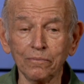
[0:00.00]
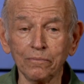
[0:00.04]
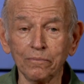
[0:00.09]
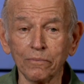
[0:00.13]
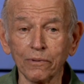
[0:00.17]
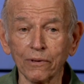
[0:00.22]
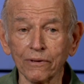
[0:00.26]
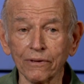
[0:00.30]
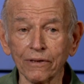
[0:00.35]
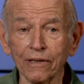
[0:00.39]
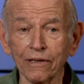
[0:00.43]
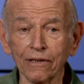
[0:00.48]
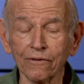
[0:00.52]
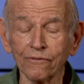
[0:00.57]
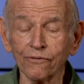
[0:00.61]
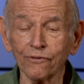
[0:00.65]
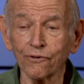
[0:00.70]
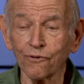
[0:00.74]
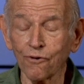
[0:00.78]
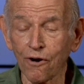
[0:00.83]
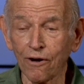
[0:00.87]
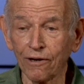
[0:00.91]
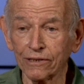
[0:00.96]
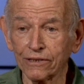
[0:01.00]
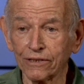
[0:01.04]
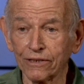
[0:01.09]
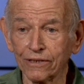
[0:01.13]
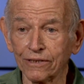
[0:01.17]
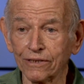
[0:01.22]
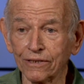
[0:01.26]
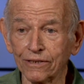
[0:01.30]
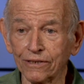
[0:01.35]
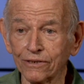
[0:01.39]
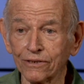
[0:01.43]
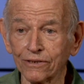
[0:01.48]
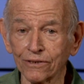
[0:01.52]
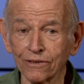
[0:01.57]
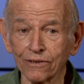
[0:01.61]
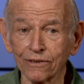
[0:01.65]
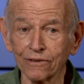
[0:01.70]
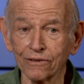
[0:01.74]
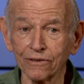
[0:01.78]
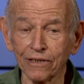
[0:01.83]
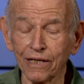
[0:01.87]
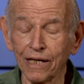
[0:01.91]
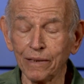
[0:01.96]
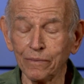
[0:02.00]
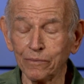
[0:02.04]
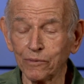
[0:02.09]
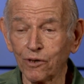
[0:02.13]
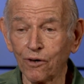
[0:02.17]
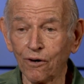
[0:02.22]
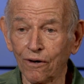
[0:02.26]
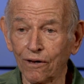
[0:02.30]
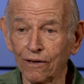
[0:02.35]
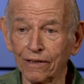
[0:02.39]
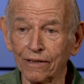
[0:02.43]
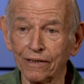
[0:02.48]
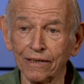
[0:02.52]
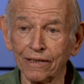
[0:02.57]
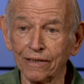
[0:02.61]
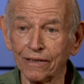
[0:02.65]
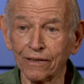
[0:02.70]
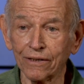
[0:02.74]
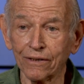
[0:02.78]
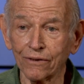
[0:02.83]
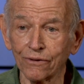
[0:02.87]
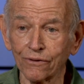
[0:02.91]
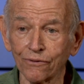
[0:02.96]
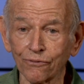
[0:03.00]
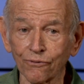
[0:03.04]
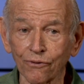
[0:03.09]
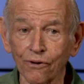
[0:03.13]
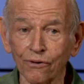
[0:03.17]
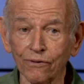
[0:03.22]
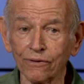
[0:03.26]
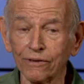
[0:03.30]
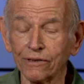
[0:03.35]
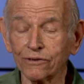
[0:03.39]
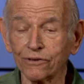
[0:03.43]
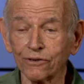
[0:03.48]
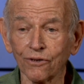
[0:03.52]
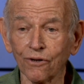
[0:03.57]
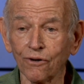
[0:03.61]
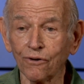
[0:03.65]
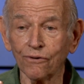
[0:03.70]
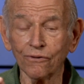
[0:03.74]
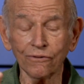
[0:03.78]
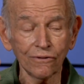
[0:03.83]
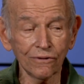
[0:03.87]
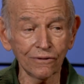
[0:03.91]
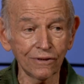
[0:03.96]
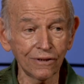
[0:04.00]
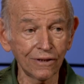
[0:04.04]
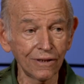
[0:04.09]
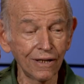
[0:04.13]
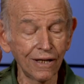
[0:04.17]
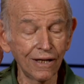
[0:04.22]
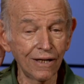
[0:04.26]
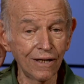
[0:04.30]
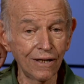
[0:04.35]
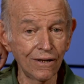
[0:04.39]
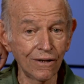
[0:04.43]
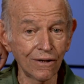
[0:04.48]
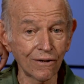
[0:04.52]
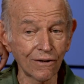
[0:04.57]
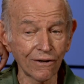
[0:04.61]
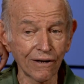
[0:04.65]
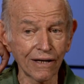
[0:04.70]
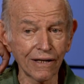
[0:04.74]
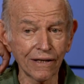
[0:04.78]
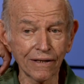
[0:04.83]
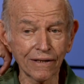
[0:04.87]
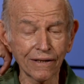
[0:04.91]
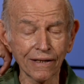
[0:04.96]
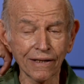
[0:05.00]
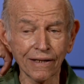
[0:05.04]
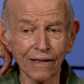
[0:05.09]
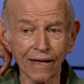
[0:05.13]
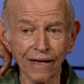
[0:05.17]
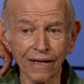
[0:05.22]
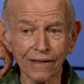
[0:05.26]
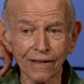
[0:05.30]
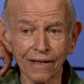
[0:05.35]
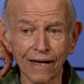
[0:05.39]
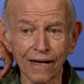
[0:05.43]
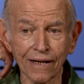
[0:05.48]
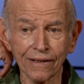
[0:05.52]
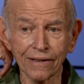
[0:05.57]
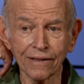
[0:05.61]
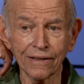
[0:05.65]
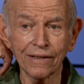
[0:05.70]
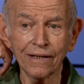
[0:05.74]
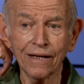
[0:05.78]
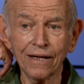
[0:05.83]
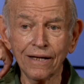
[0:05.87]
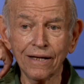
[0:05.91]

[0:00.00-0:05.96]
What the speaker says: burning of crosses or name calling or throwing stones or anything like that.